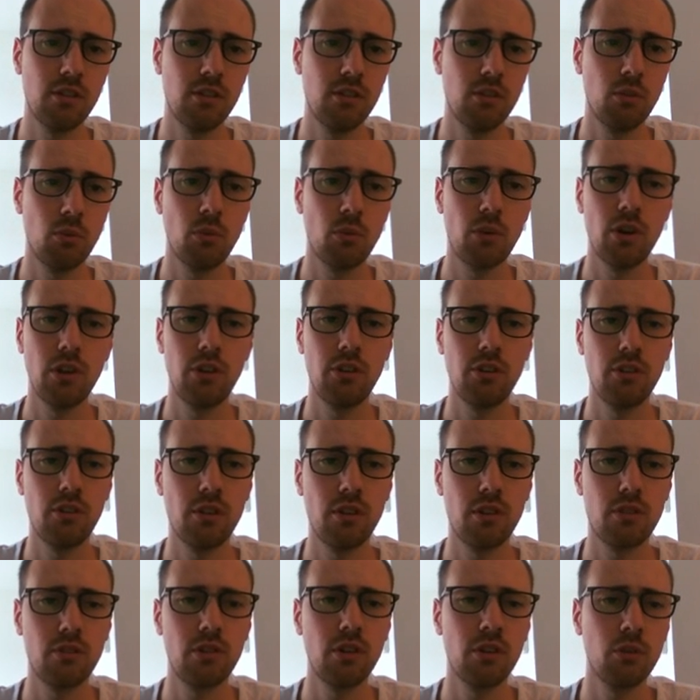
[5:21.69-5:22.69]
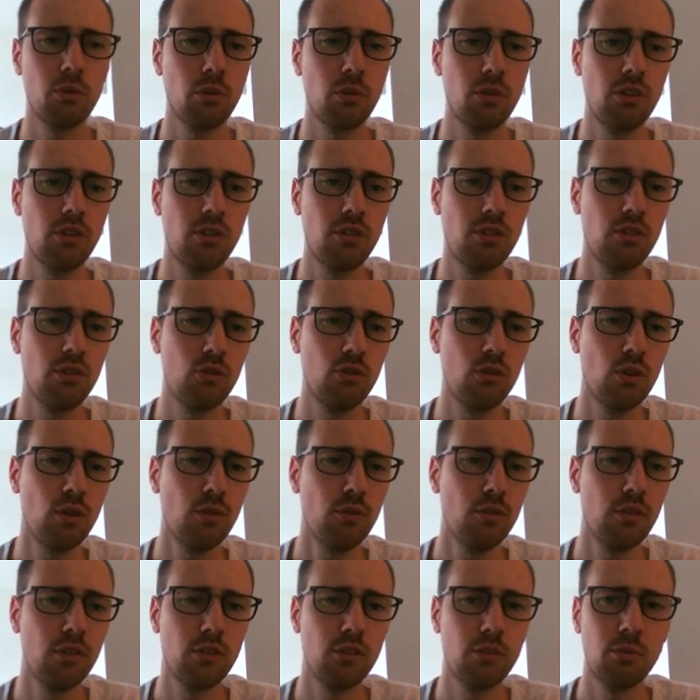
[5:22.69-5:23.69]
White's threat, which isn't too
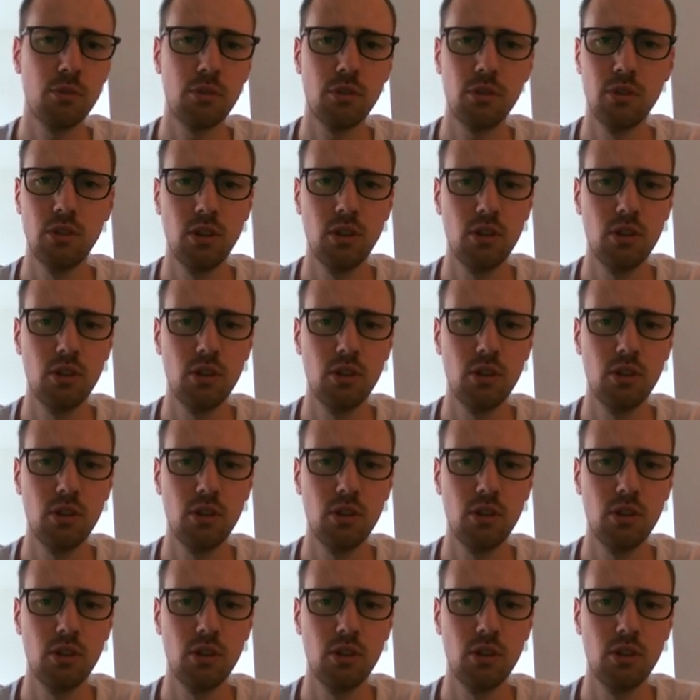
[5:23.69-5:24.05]
obvious, but